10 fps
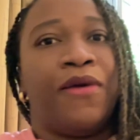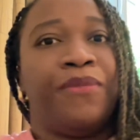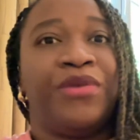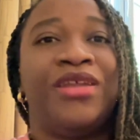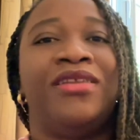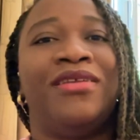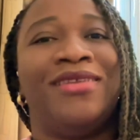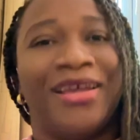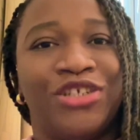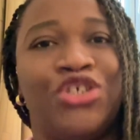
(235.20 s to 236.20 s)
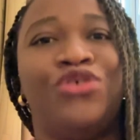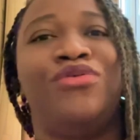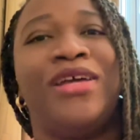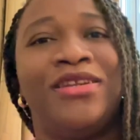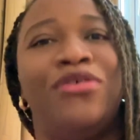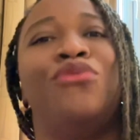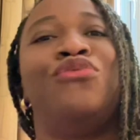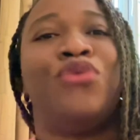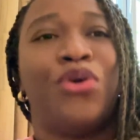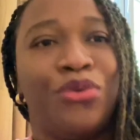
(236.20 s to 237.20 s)
in Nigerian
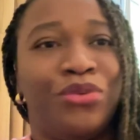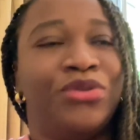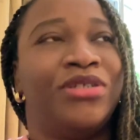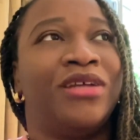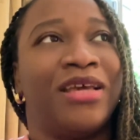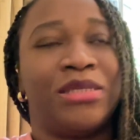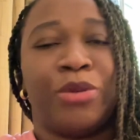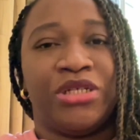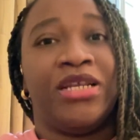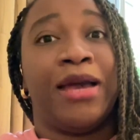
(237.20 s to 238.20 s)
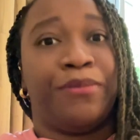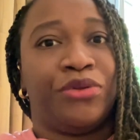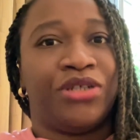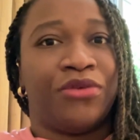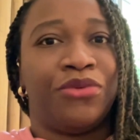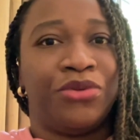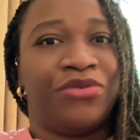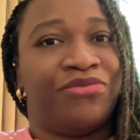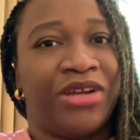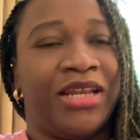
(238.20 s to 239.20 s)
road, especially Abuja
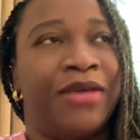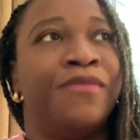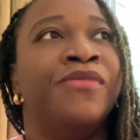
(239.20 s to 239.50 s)
road, really.